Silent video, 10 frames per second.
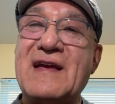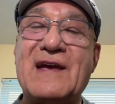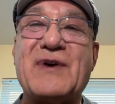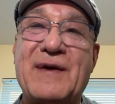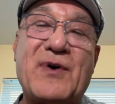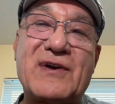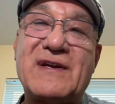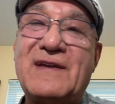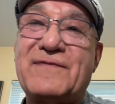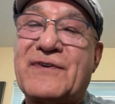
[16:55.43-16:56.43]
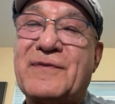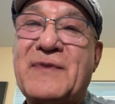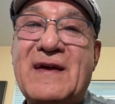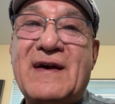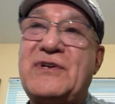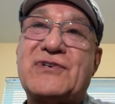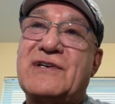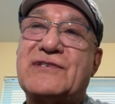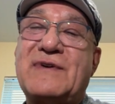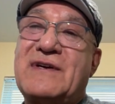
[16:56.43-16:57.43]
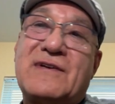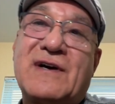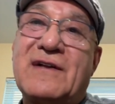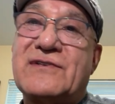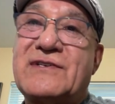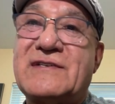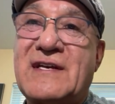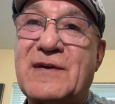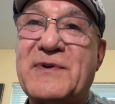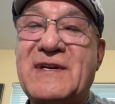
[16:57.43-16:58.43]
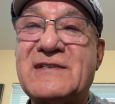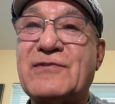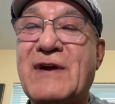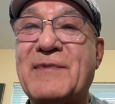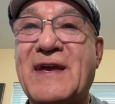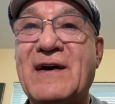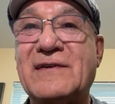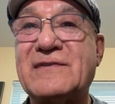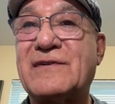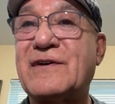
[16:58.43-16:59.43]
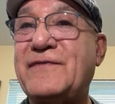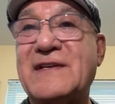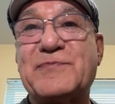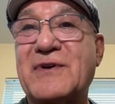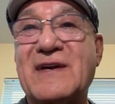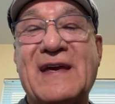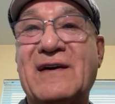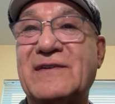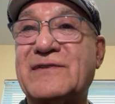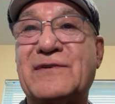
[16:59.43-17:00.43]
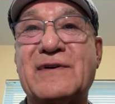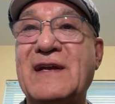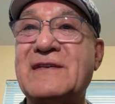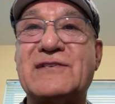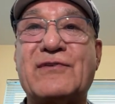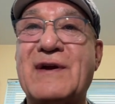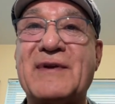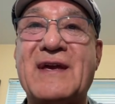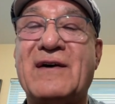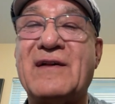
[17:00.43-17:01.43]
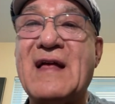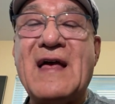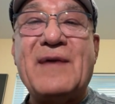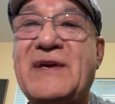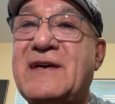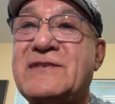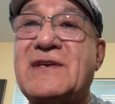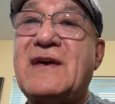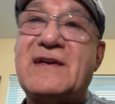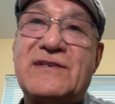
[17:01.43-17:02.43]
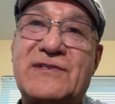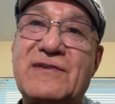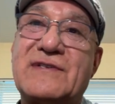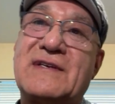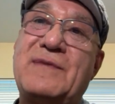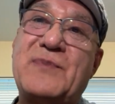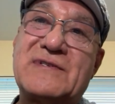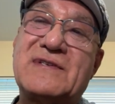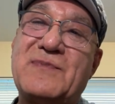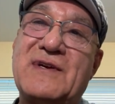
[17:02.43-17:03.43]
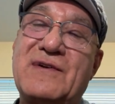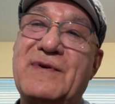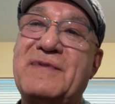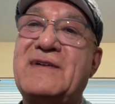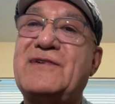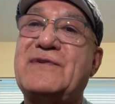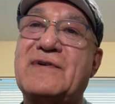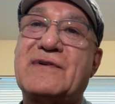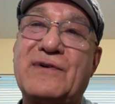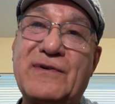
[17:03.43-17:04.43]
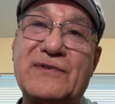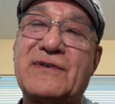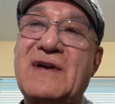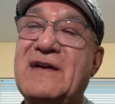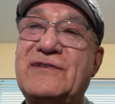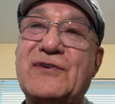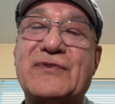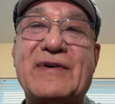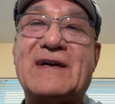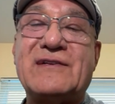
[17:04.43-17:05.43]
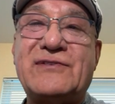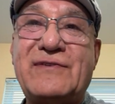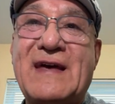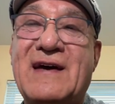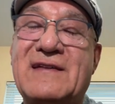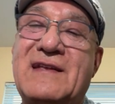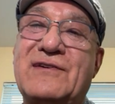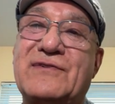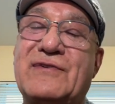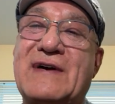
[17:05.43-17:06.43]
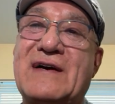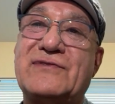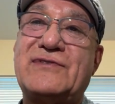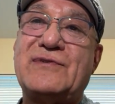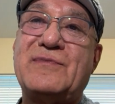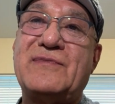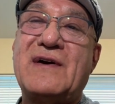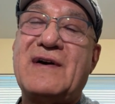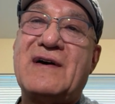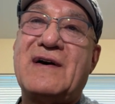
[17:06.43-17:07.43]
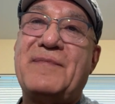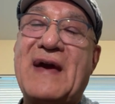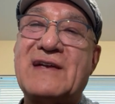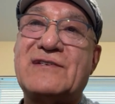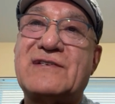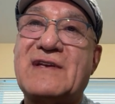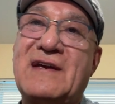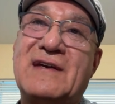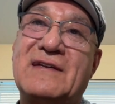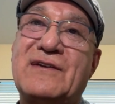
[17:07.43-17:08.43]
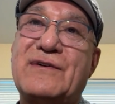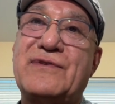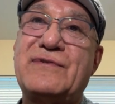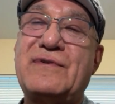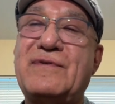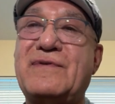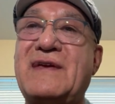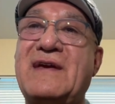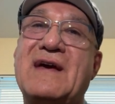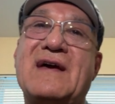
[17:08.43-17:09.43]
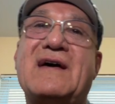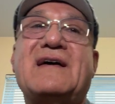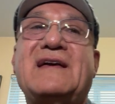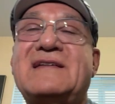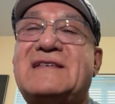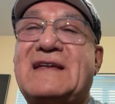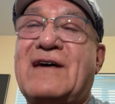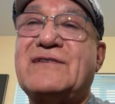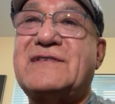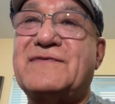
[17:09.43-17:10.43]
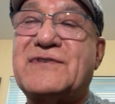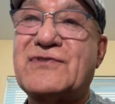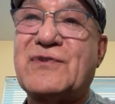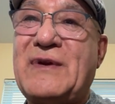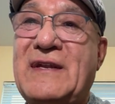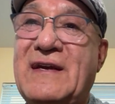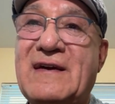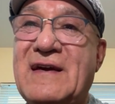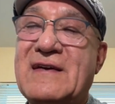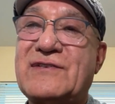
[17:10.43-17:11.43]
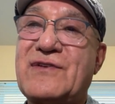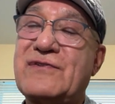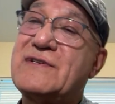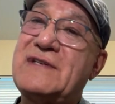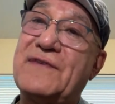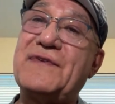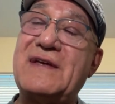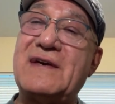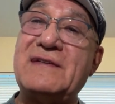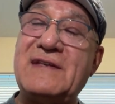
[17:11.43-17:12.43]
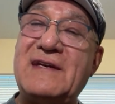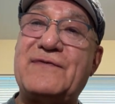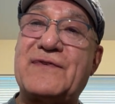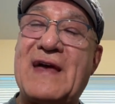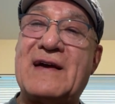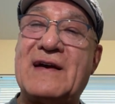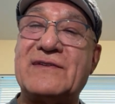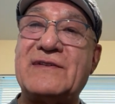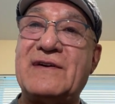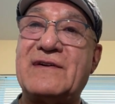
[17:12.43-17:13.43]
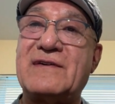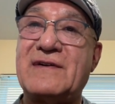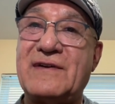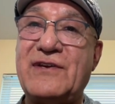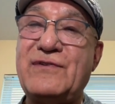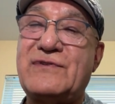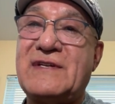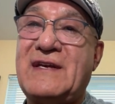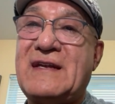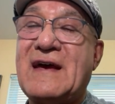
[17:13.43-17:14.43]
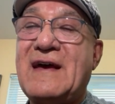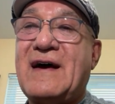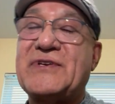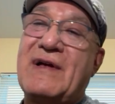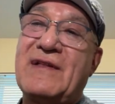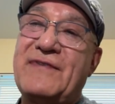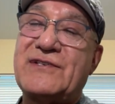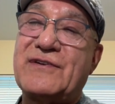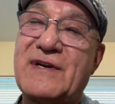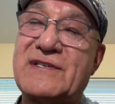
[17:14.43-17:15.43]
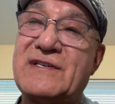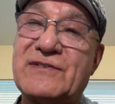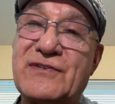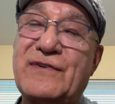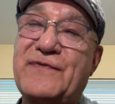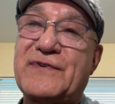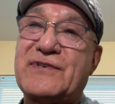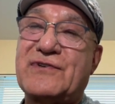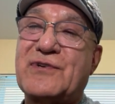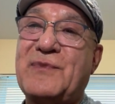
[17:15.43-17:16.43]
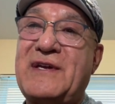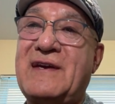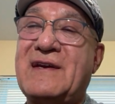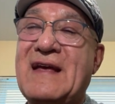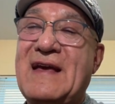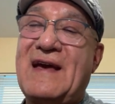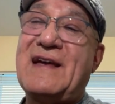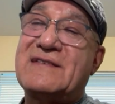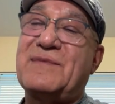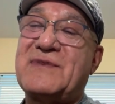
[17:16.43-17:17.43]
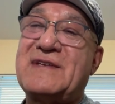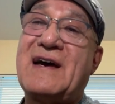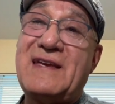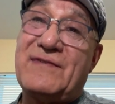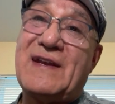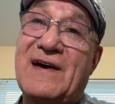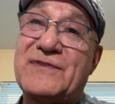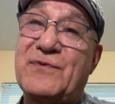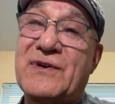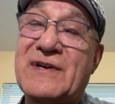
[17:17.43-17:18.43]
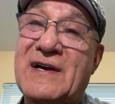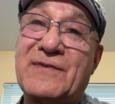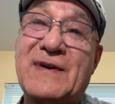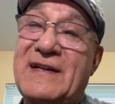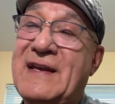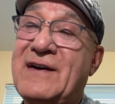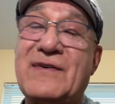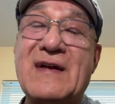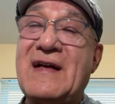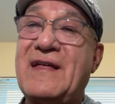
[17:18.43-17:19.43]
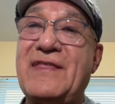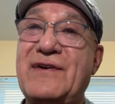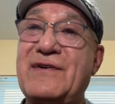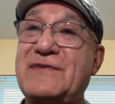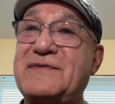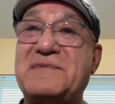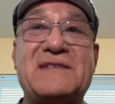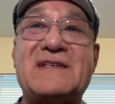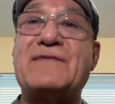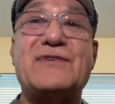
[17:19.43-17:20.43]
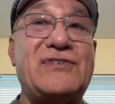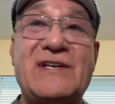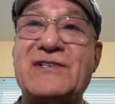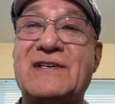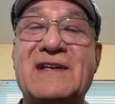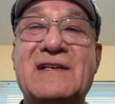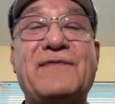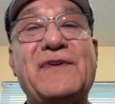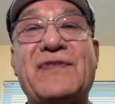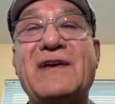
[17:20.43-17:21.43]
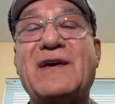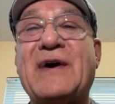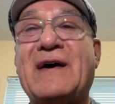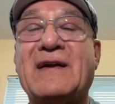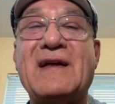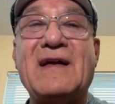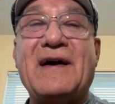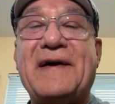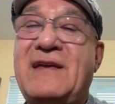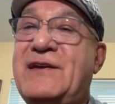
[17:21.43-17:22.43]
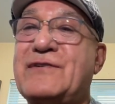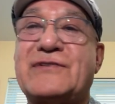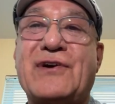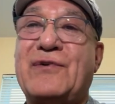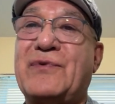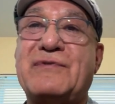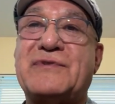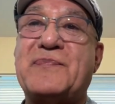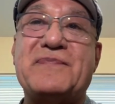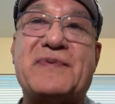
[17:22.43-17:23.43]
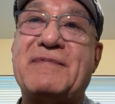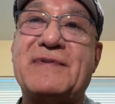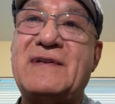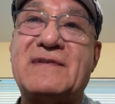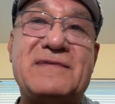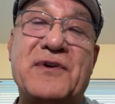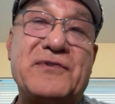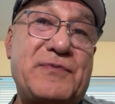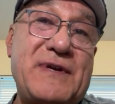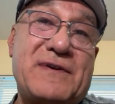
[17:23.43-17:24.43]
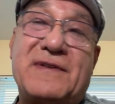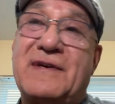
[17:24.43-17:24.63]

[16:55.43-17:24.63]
In my marketing firm, we charge $300 to set up an Instagram account or a Facebook account or an Instagram account because seriously, businessmen and women who are older don't know how to do that. They don't know how to manage and go through the ins and outs of social media. So there's definitely a need for that out there, a huge need. So Elevation Creation is known for social media, and that's something I even have to work on right now. It's ever changing. And if you think about it, 8 years ago, there was probably no Twitter.